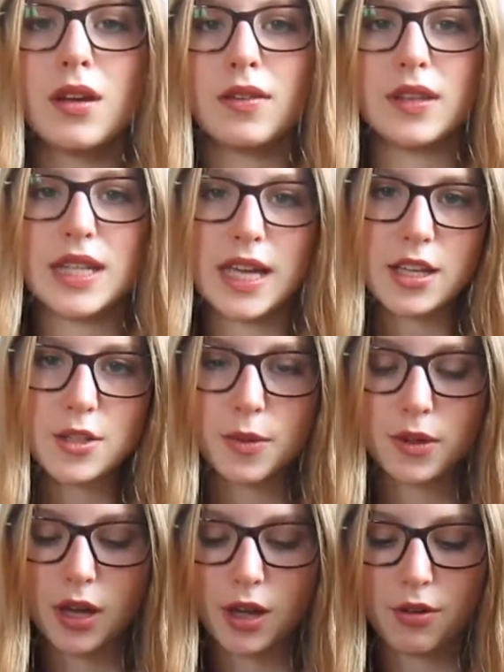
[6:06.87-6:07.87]
The next
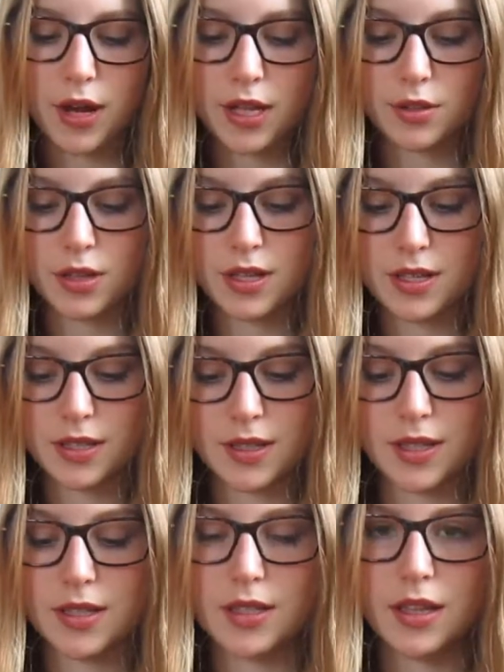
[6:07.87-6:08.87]
book I read is
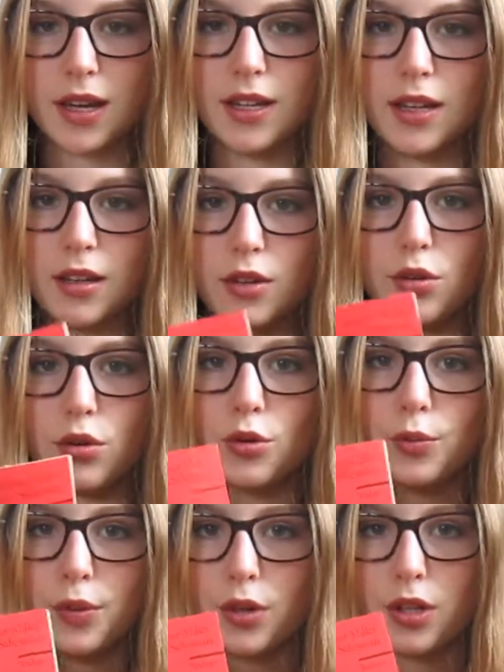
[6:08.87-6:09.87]
this tiny little
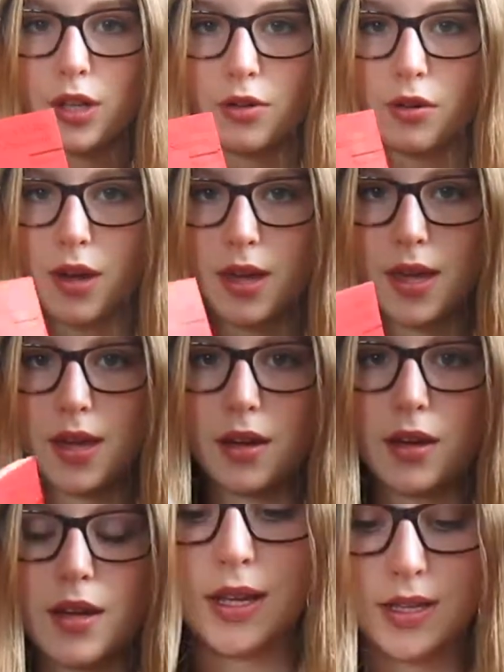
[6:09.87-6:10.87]
booklet right
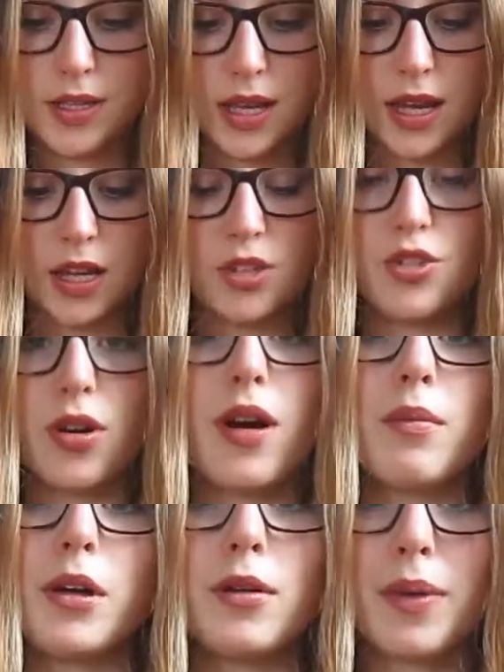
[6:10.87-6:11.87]
here. It's a
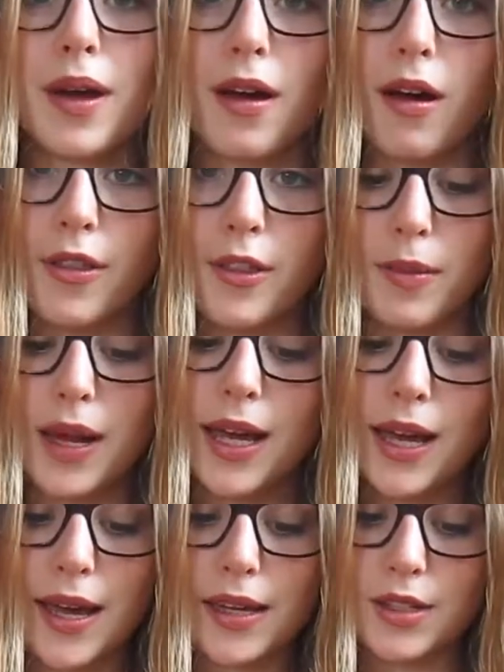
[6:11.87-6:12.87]
drama by Arthur Miller
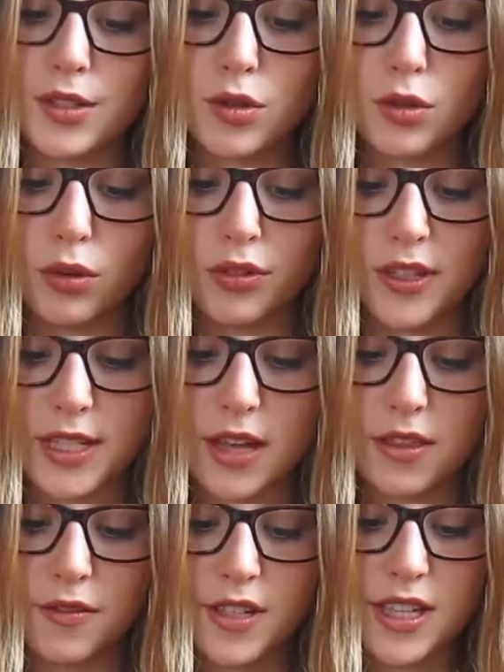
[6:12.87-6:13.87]
and it's called The
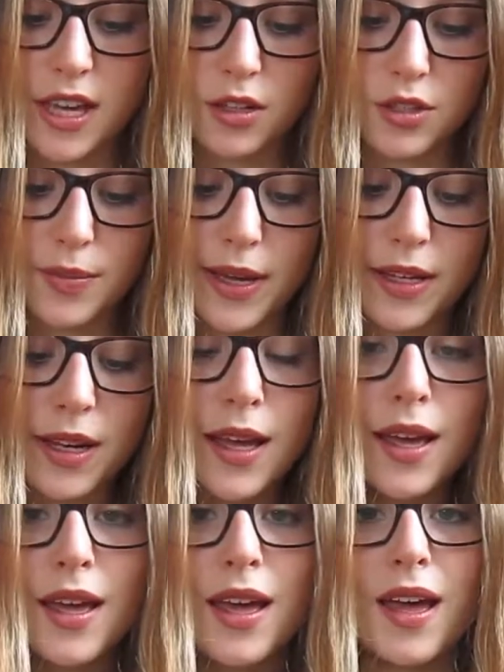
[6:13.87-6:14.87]
Death of a Salesman.
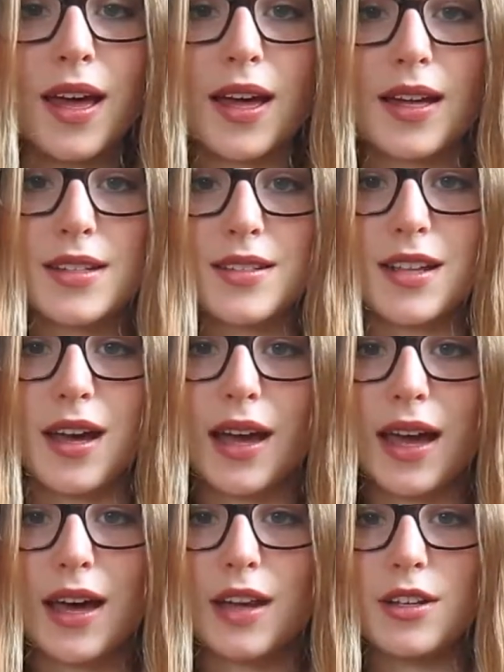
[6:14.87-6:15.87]
And I
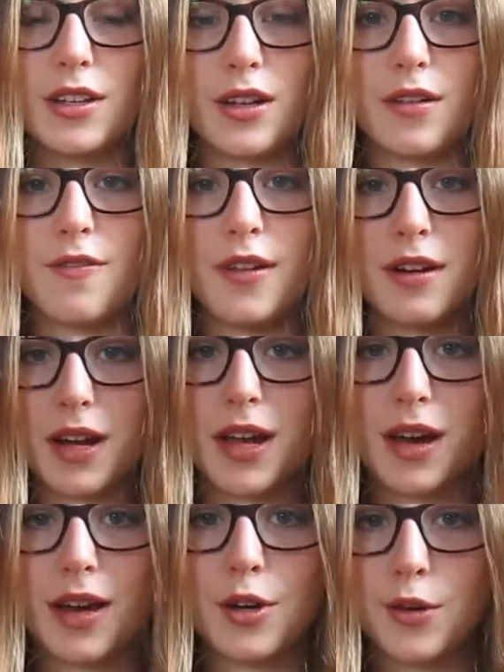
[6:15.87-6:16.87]
had very
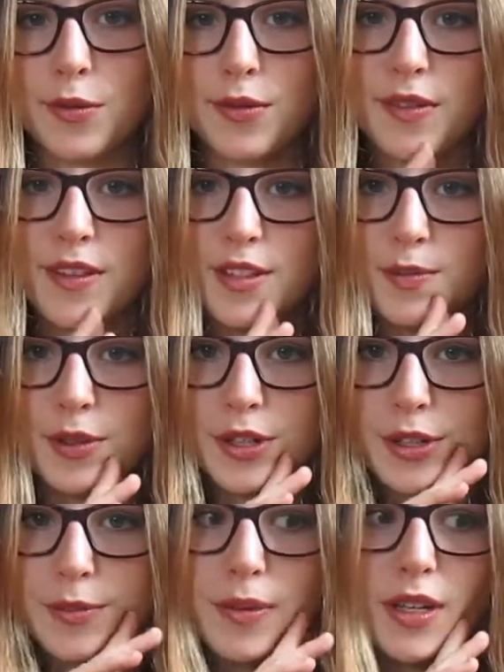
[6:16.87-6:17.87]
high hopes for this
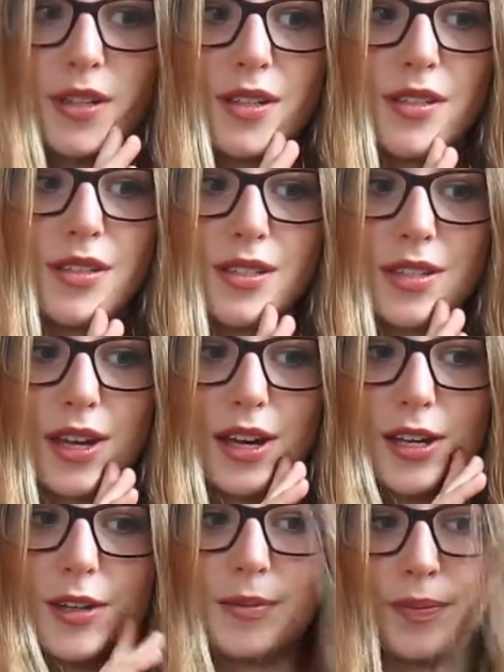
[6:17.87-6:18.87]
book because
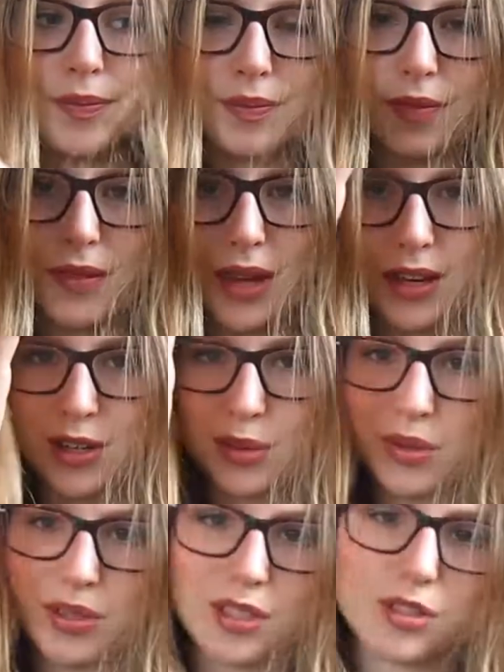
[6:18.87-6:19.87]
I know
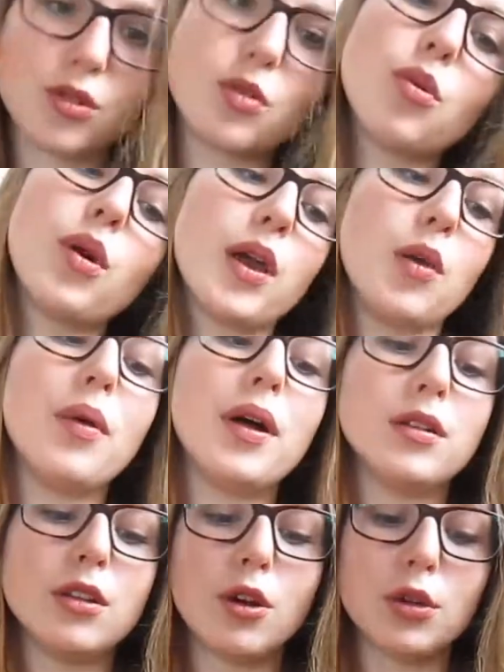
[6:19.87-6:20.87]
it's quite
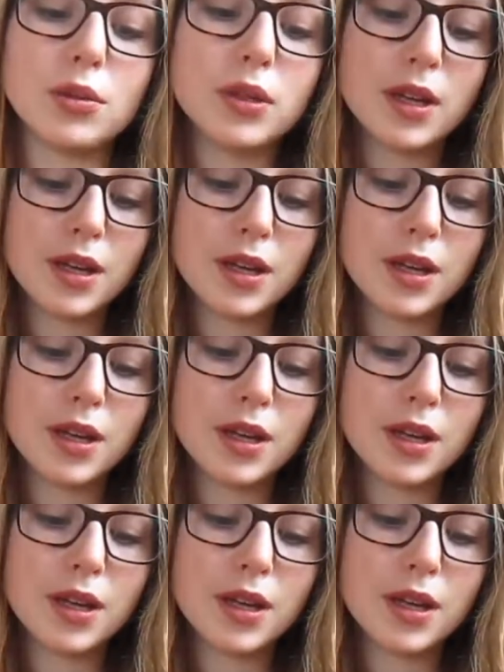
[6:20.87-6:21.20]
well known,